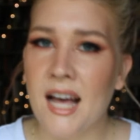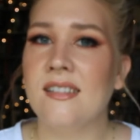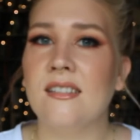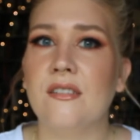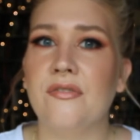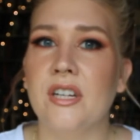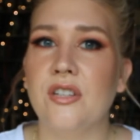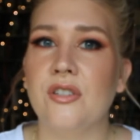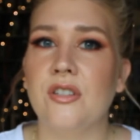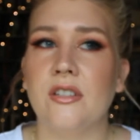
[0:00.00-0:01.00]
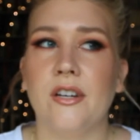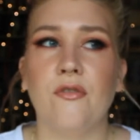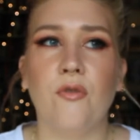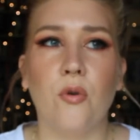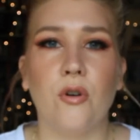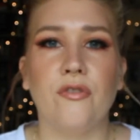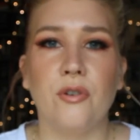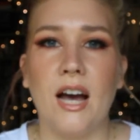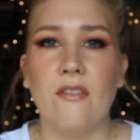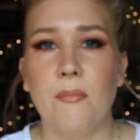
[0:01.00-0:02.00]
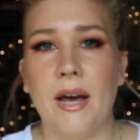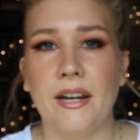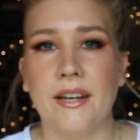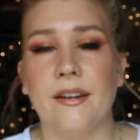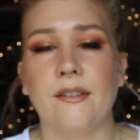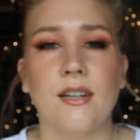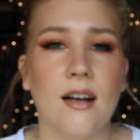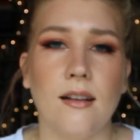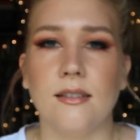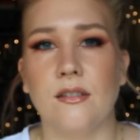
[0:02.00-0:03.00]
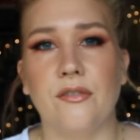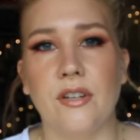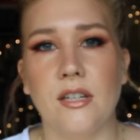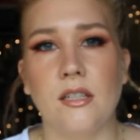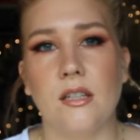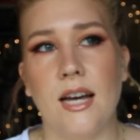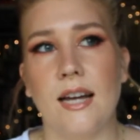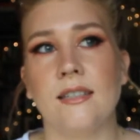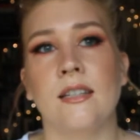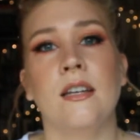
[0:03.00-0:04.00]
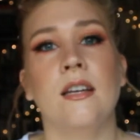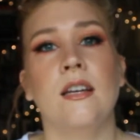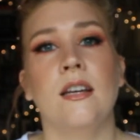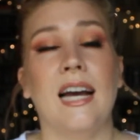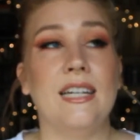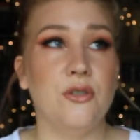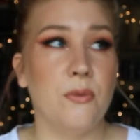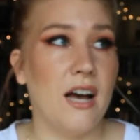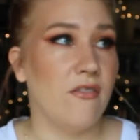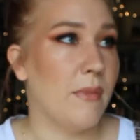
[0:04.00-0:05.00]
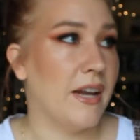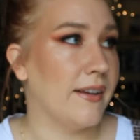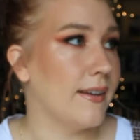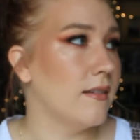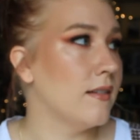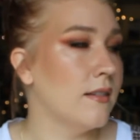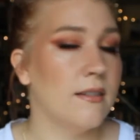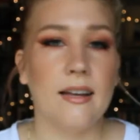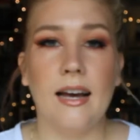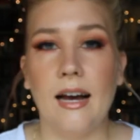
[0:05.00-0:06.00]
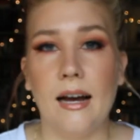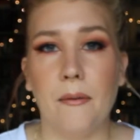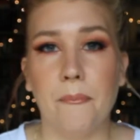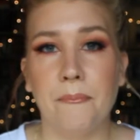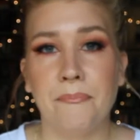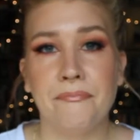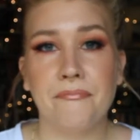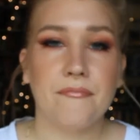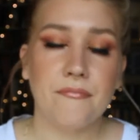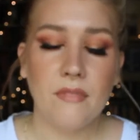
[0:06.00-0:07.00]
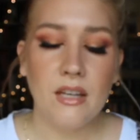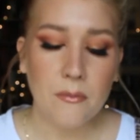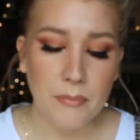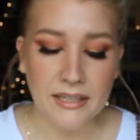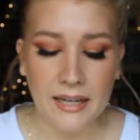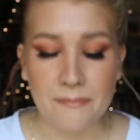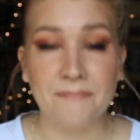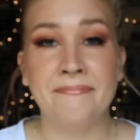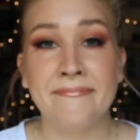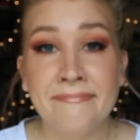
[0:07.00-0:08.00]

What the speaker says: Constantly fit it to yourself, or if you have a mannequin, constantly fit it to that. I do have a mannequin, but yeah.